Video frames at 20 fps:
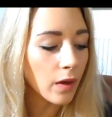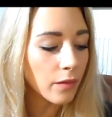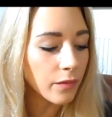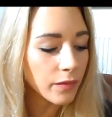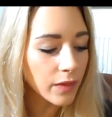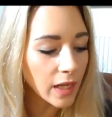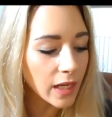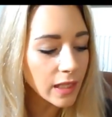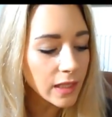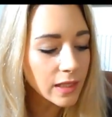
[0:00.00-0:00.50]
of
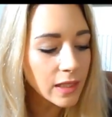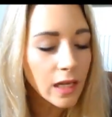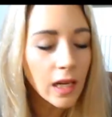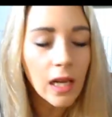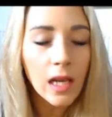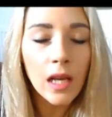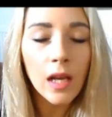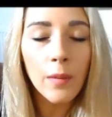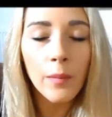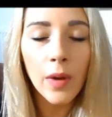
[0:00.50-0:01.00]
things.
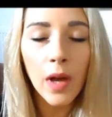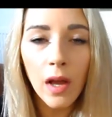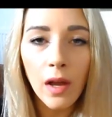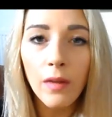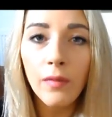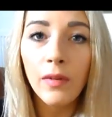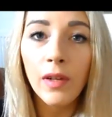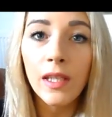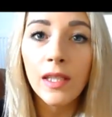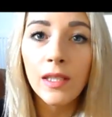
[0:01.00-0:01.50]
But
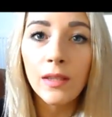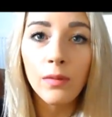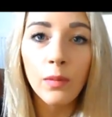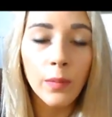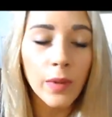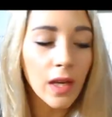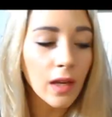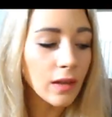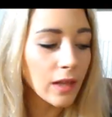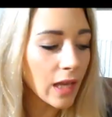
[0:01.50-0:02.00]
hopefully this
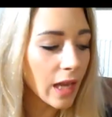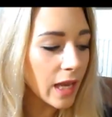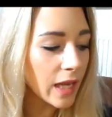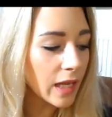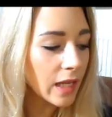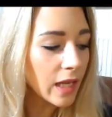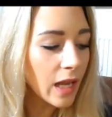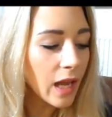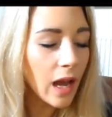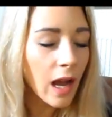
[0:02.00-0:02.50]
will be
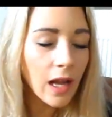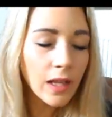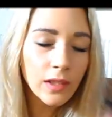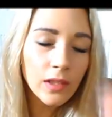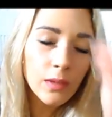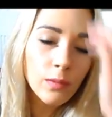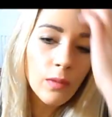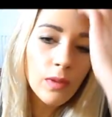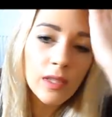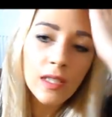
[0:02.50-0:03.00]
okay. I
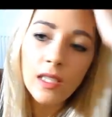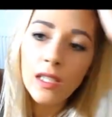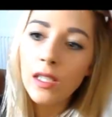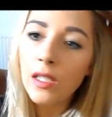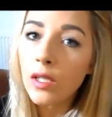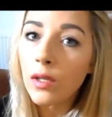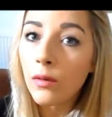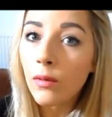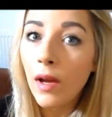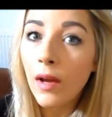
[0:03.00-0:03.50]
just wanted to
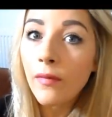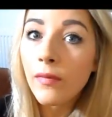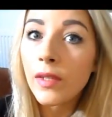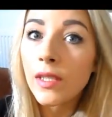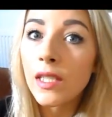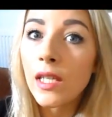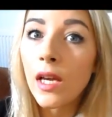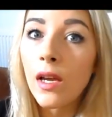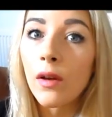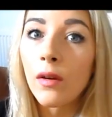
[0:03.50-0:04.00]
do a
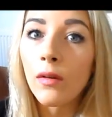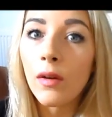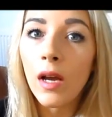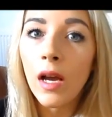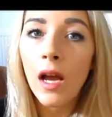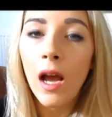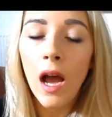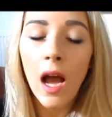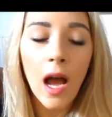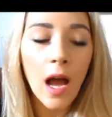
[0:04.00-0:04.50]
video.
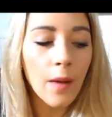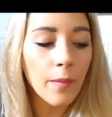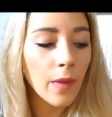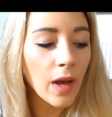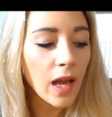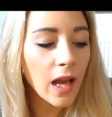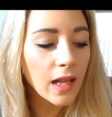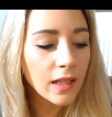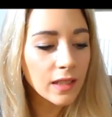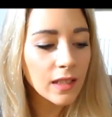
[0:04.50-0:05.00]

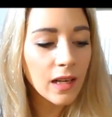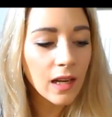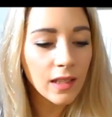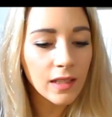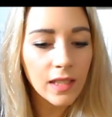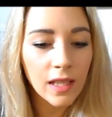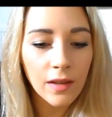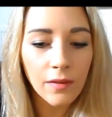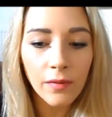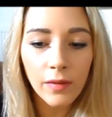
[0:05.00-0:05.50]
I had an
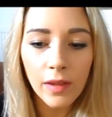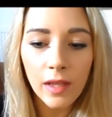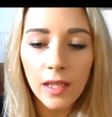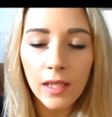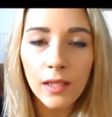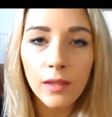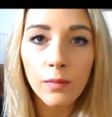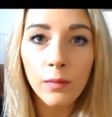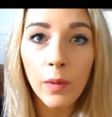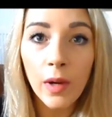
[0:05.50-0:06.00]
idea for
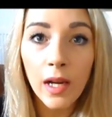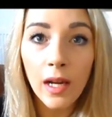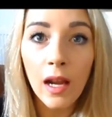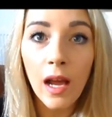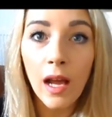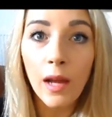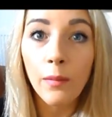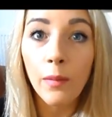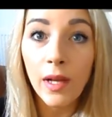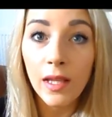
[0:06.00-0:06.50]
this when
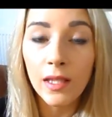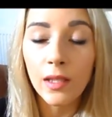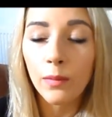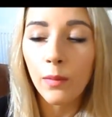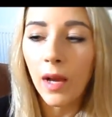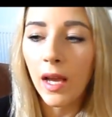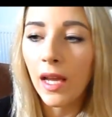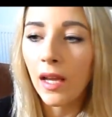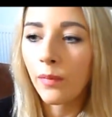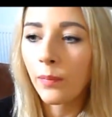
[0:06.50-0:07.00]
I went
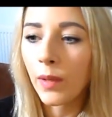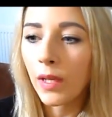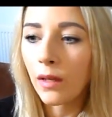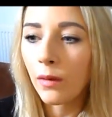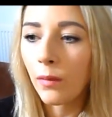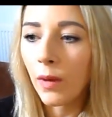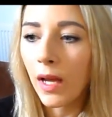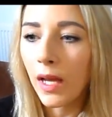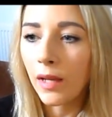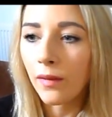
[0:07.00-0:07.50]
away. I've been
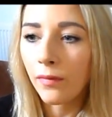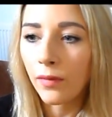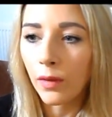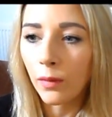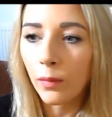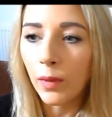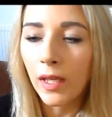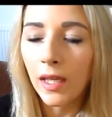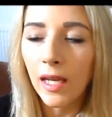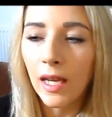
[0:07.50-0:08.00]
away for
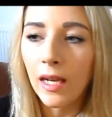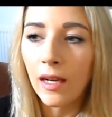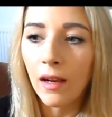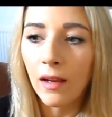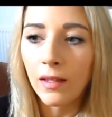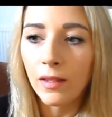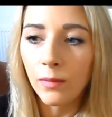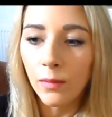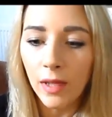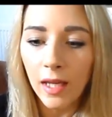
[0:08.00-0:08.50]
the weekend
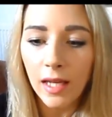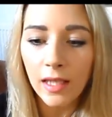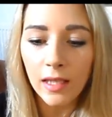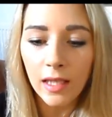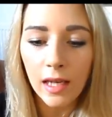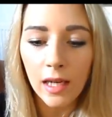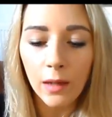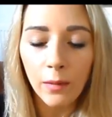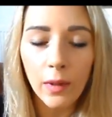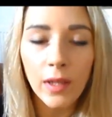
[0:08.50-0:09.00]
last weekend,
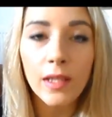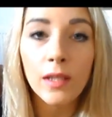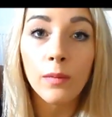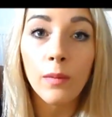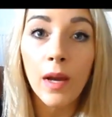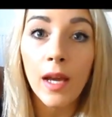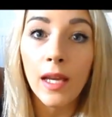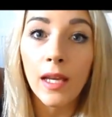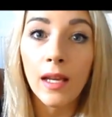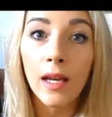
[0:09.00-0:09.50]
and I went
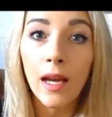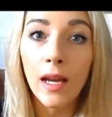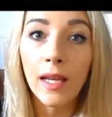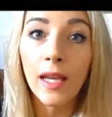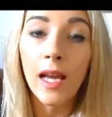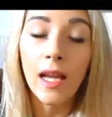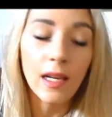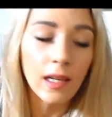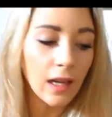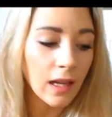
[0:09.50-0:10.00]
away
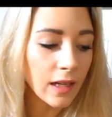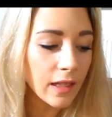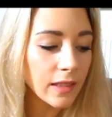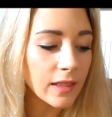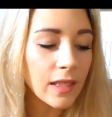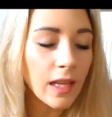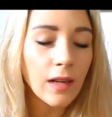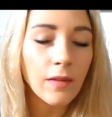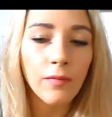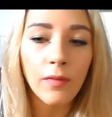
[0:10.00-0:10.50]
again, like I
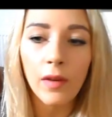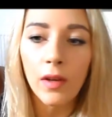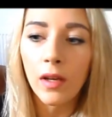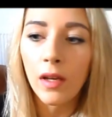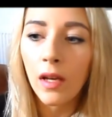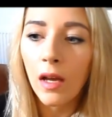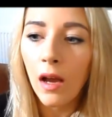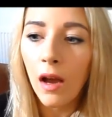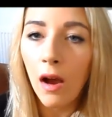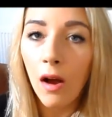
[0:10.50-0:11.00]
said, for
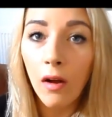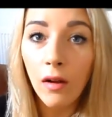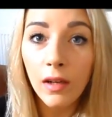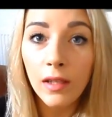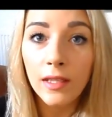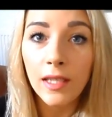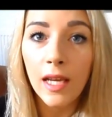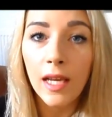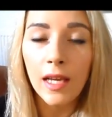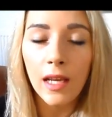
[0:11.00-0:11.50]
a
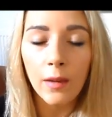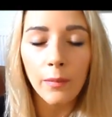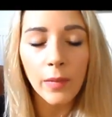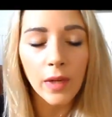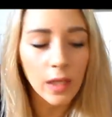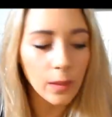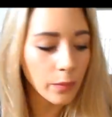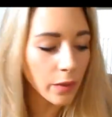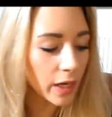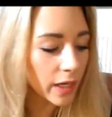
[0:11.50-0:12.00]
holiday, a
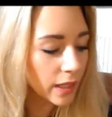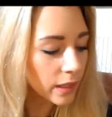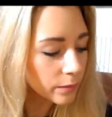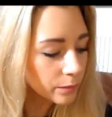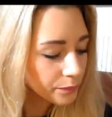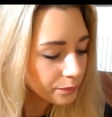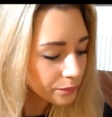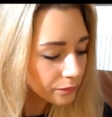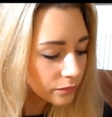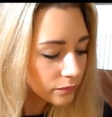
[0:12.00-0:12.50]
mini break